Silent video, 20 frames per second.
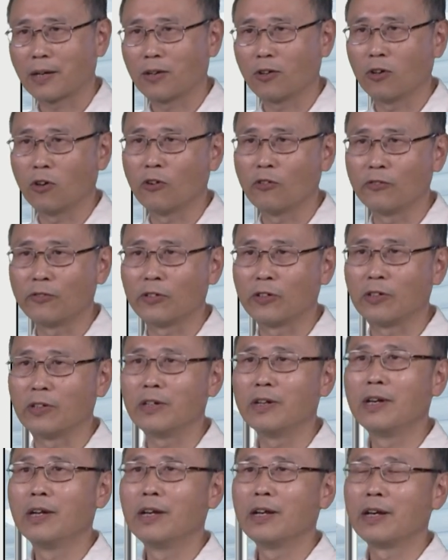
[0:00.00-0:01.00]

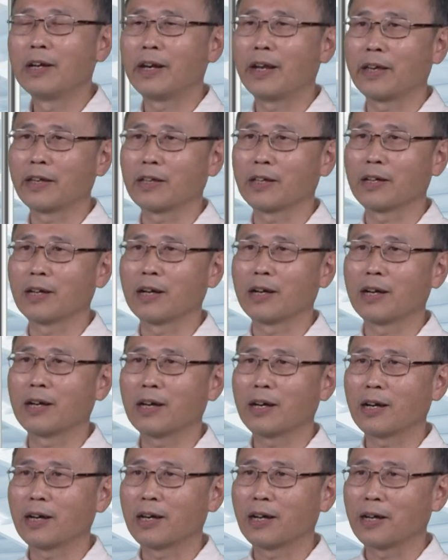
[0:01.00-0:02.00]
over like
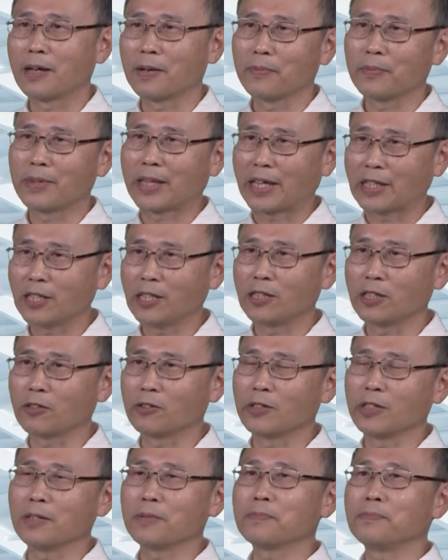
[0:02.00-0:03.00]
90
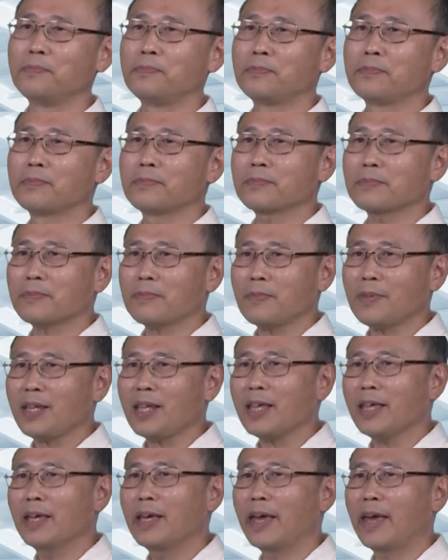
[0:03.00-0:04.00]
degrees.
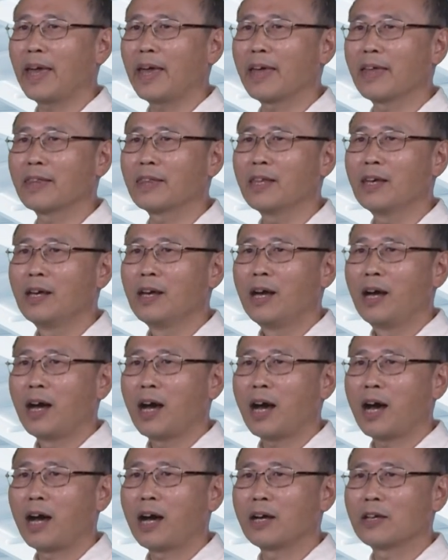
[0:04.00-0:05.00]
And
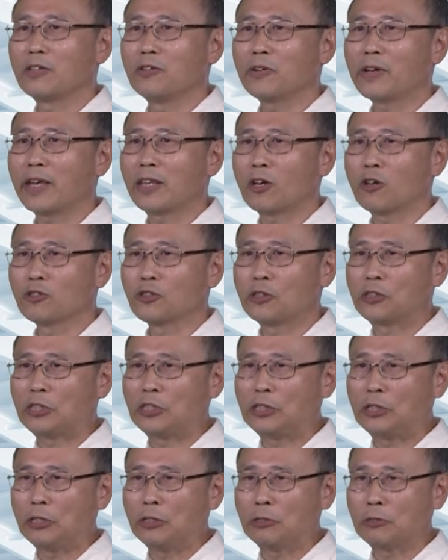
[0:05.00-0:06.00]
you can also
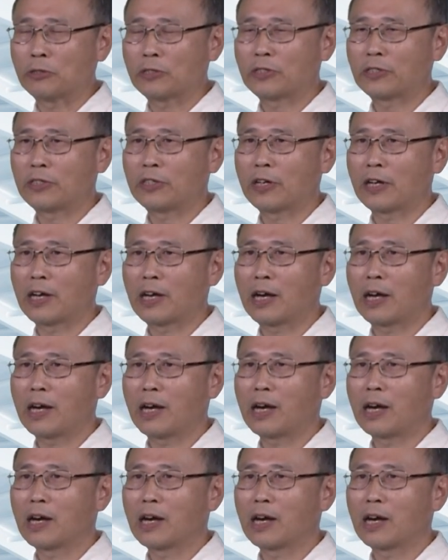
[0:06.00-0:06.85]
deduce the